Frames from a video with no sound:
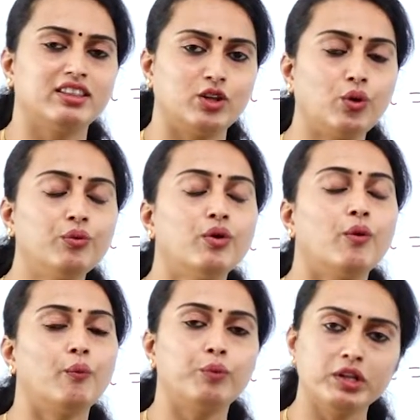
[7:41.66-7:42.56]
Now
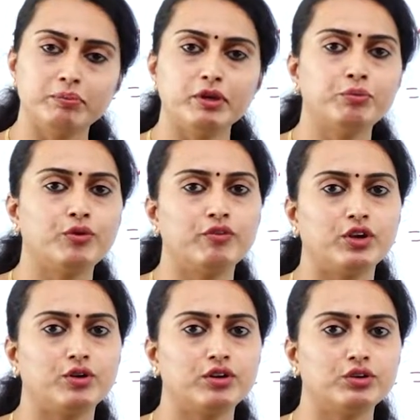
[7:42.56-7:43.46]
we'll be
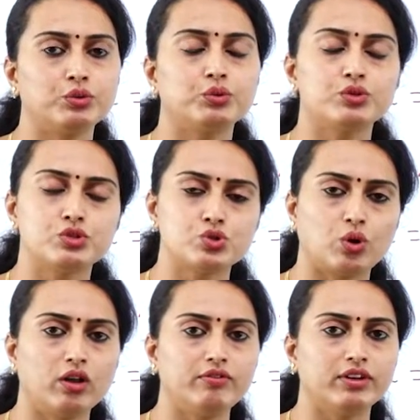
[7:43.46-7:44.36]
moving on to
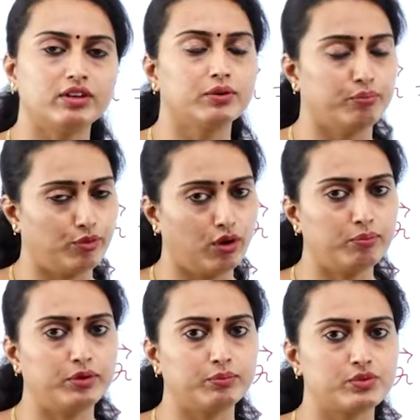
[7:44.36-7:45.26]
solving
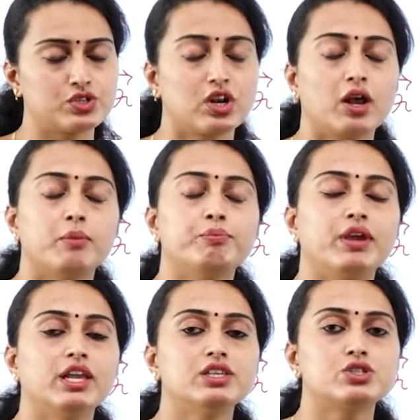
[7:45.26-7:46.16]
problems
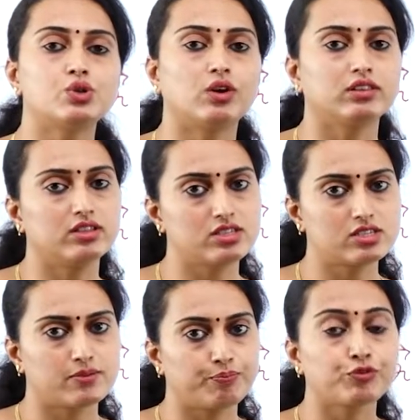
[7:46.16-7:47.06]
based on
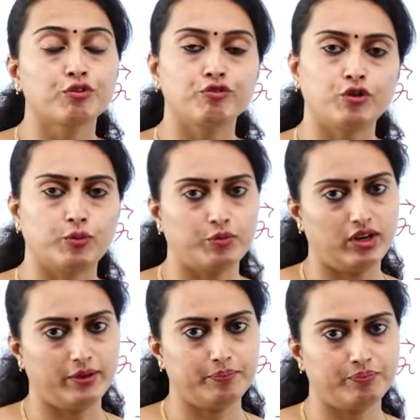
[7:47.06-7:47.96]
this formula.